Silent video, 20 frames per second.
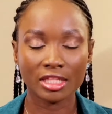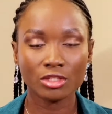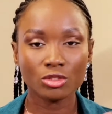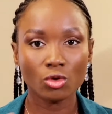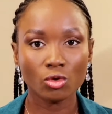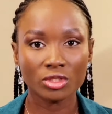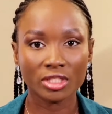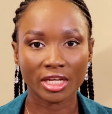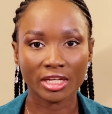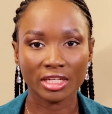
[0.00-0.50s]
This
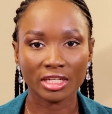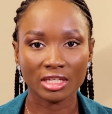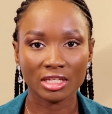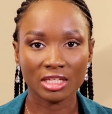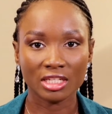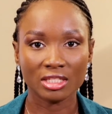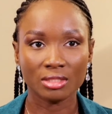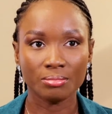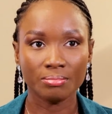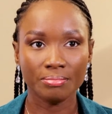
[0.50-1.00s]
whole technique
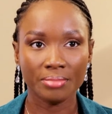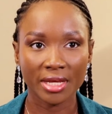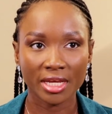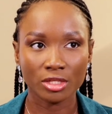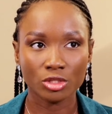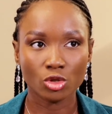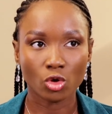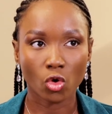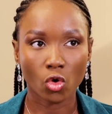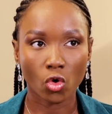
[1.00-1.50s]
is
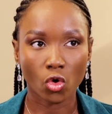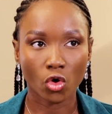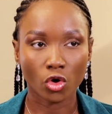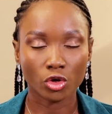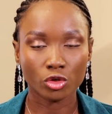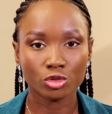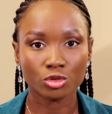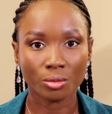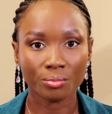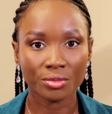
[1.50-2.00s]
based on
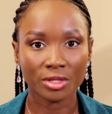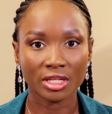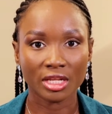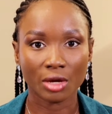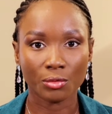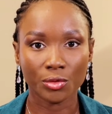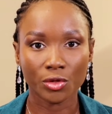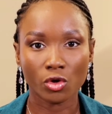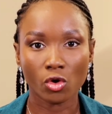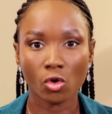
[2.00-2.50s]
something
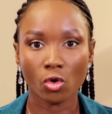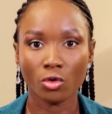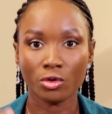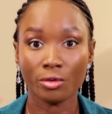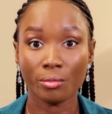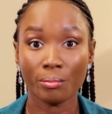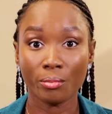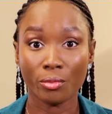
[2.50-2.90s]
that we call the